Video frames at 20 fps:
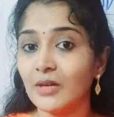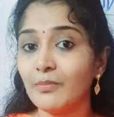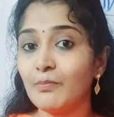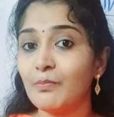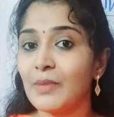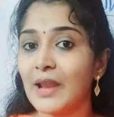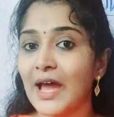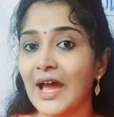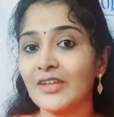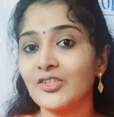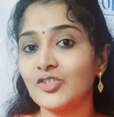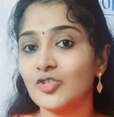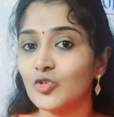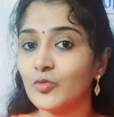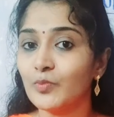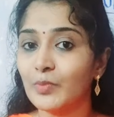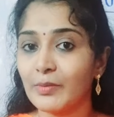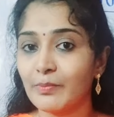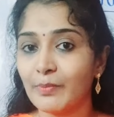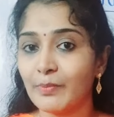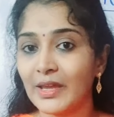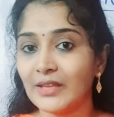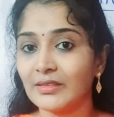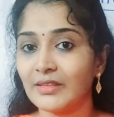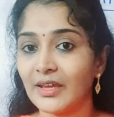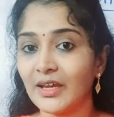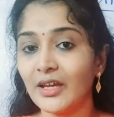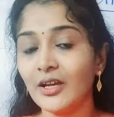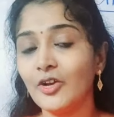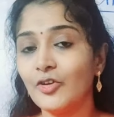plants to prepare
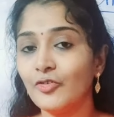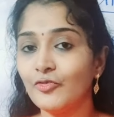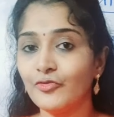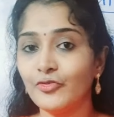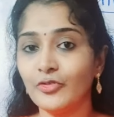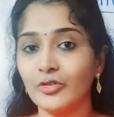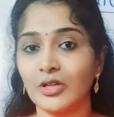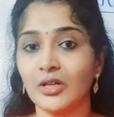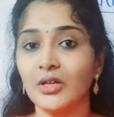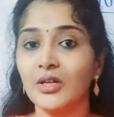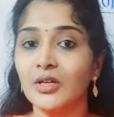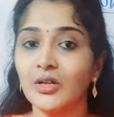their food.